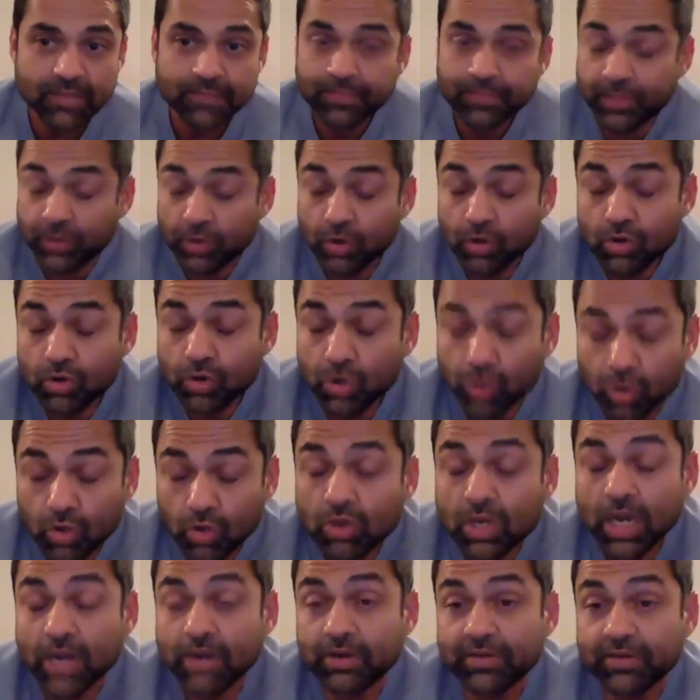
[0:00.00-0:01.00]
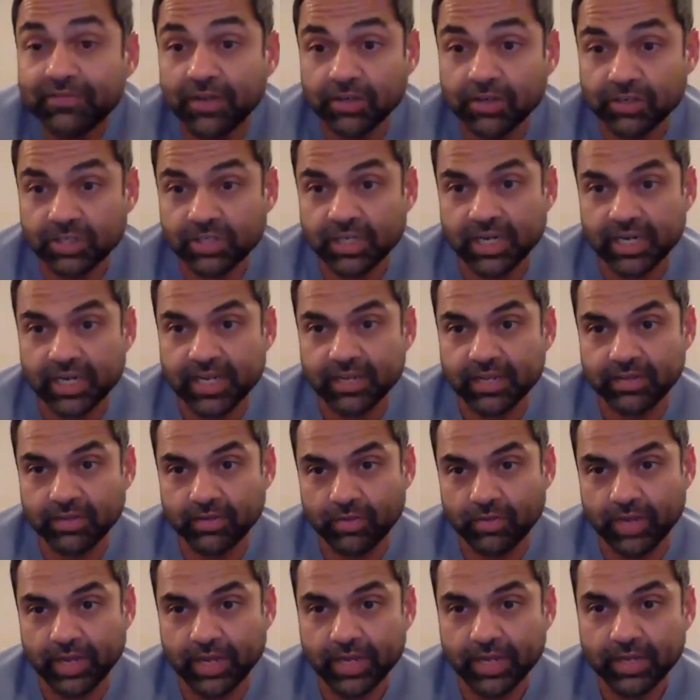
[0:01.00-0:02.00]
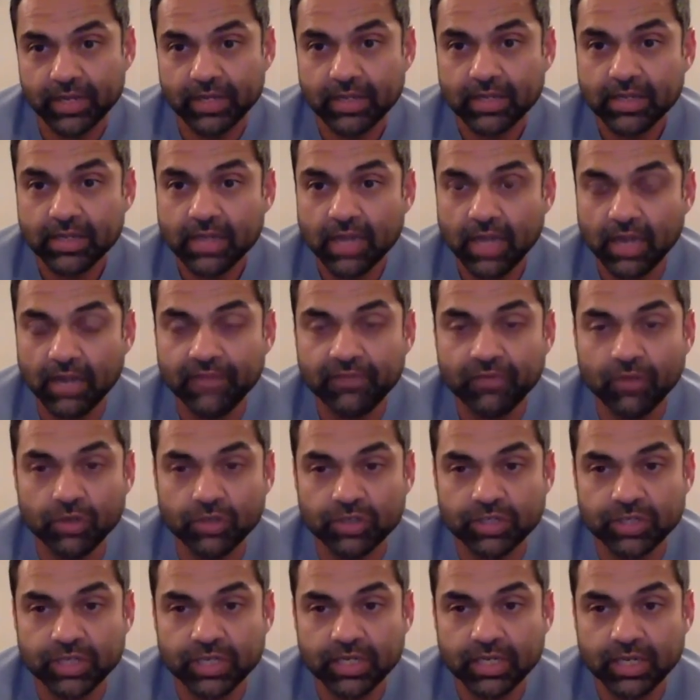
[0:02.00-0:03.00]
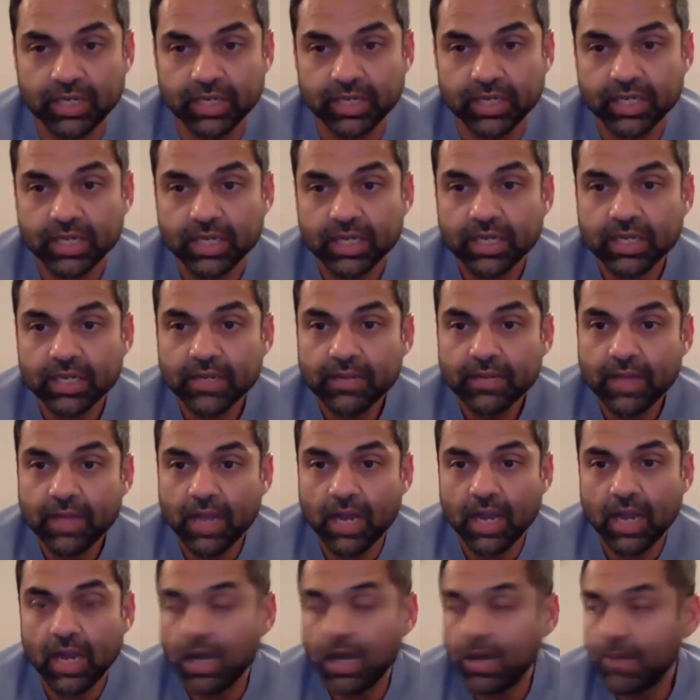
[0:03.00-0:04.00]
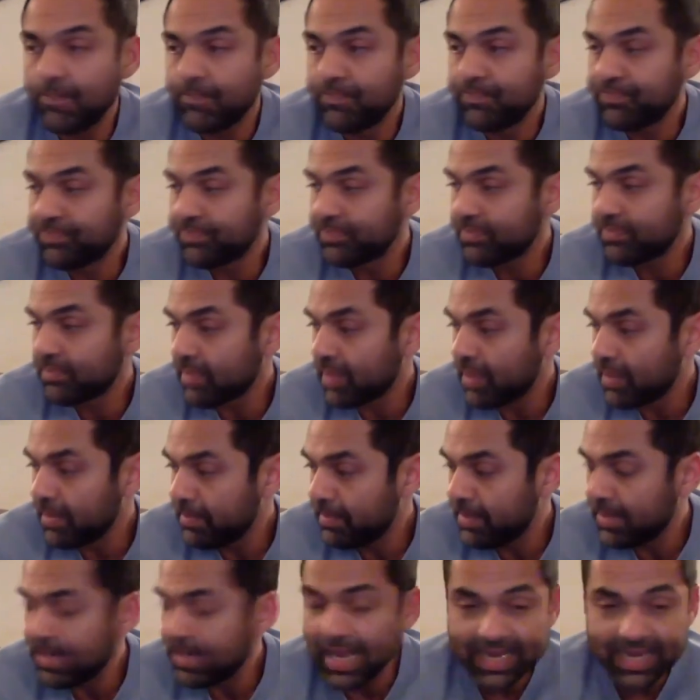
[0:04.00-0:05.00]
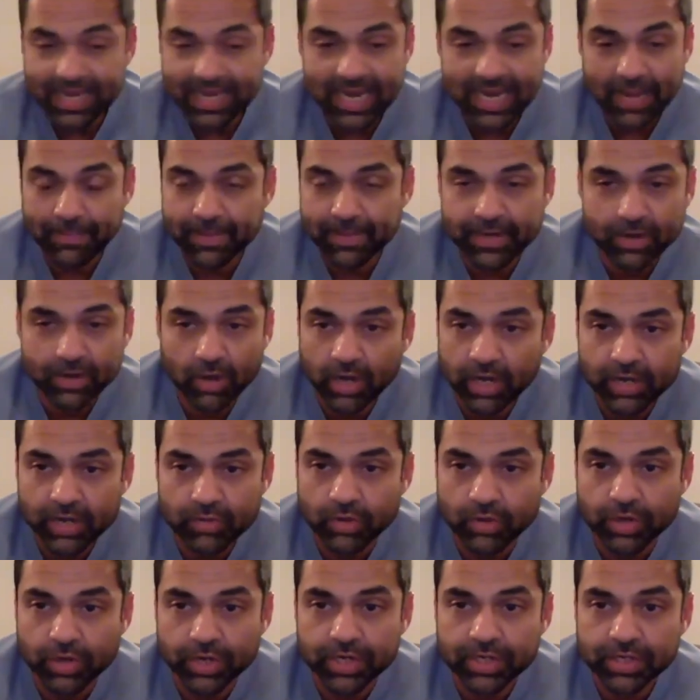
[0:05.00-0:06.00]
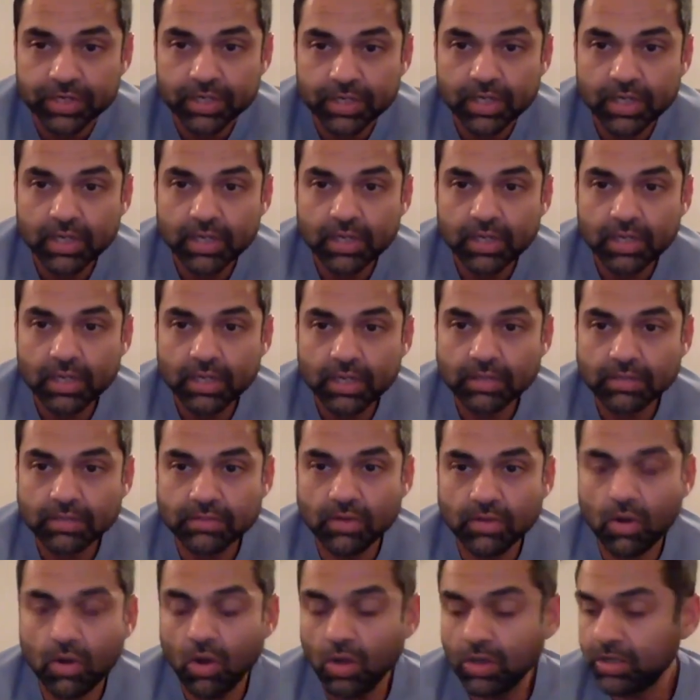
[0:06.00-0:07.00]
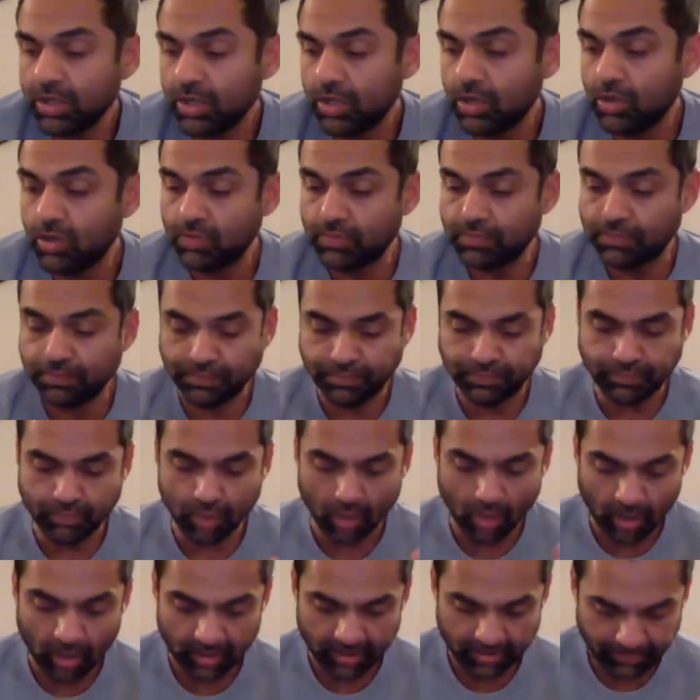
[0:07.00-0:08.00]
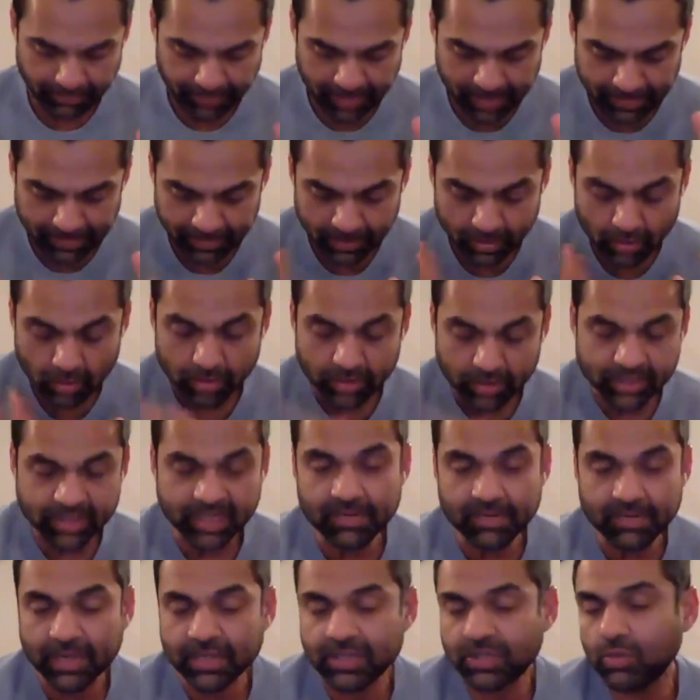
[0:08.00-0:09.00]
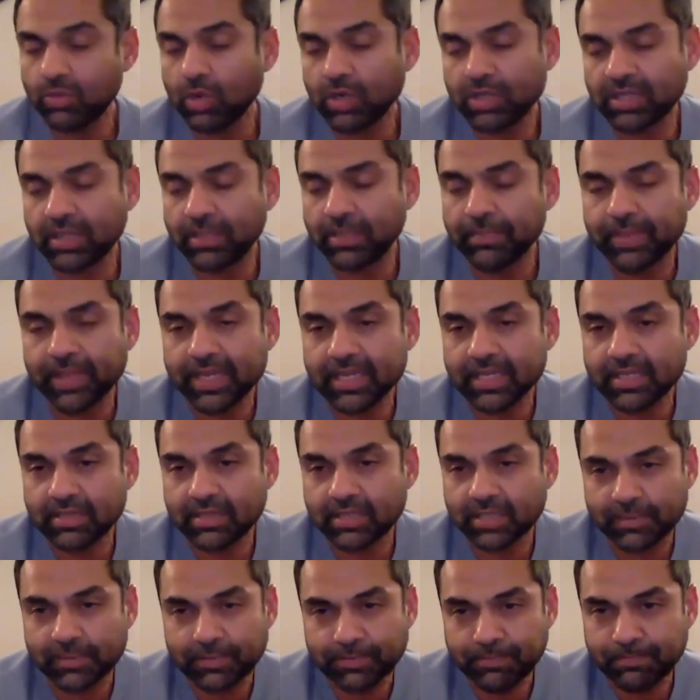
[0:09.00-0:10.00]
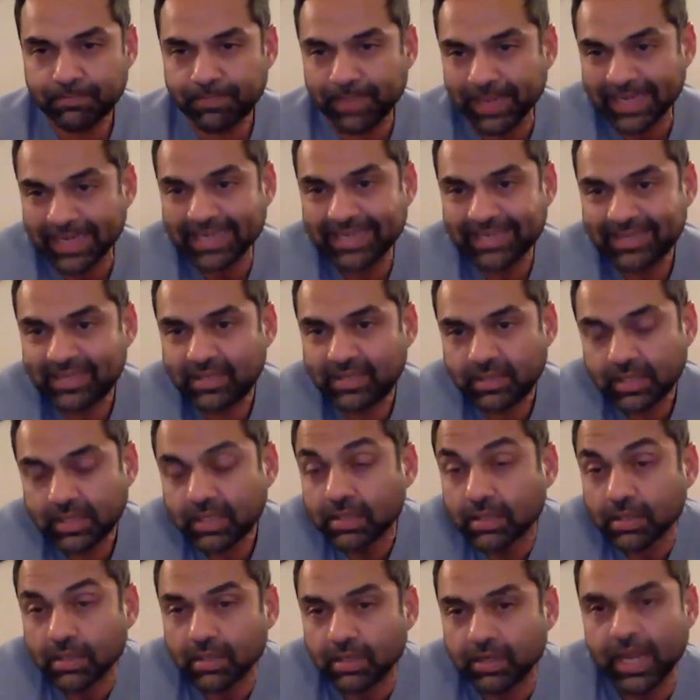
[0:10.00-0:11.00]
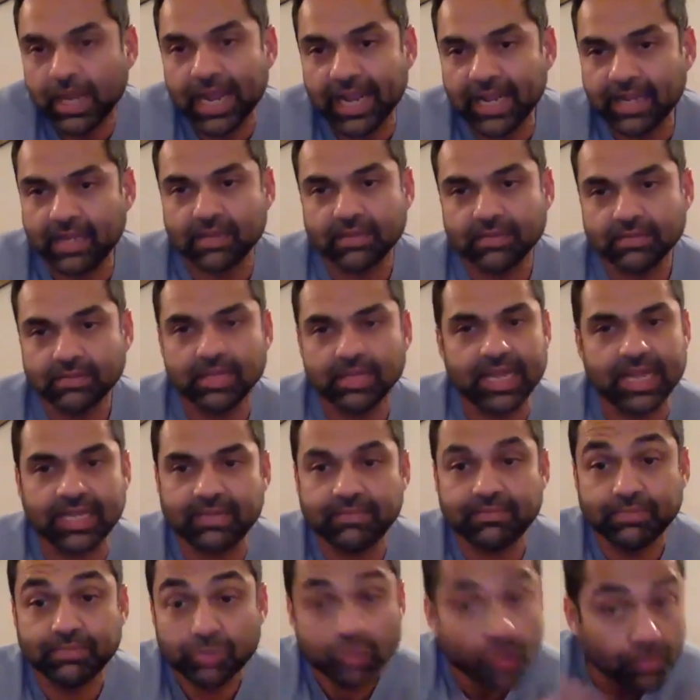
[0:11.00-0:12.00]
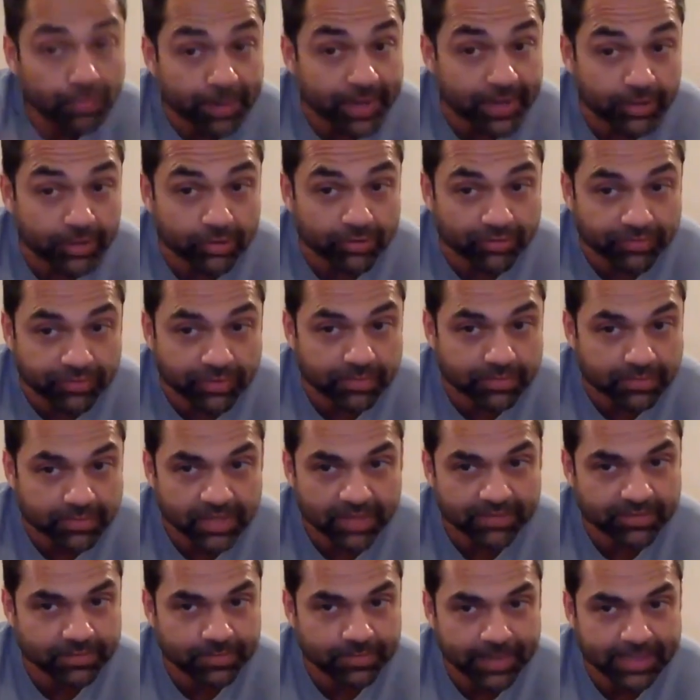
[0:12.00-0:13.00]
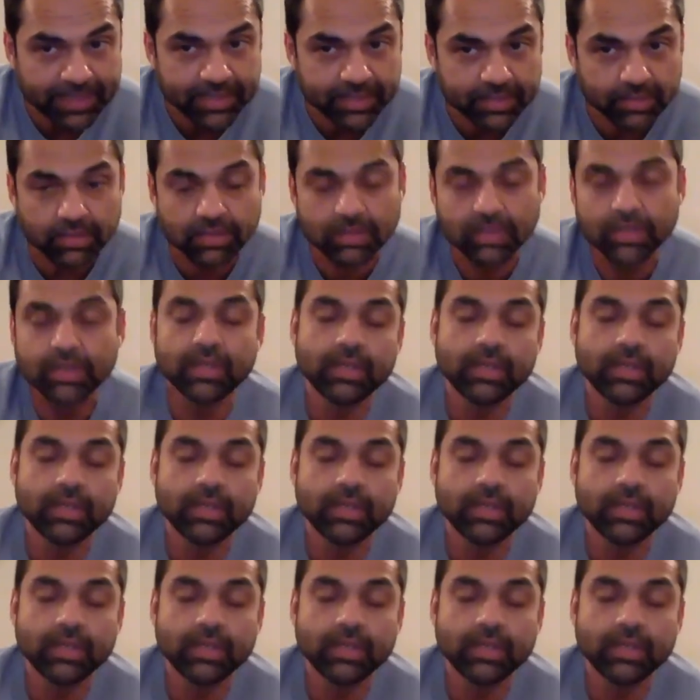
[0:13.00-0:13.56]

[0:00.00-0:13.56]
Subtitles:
They don't know how to function any other way, unfortunately. But like it happened in Hollywood, all people go to cinemas to watch something spectacle, like superhero films have spectacle.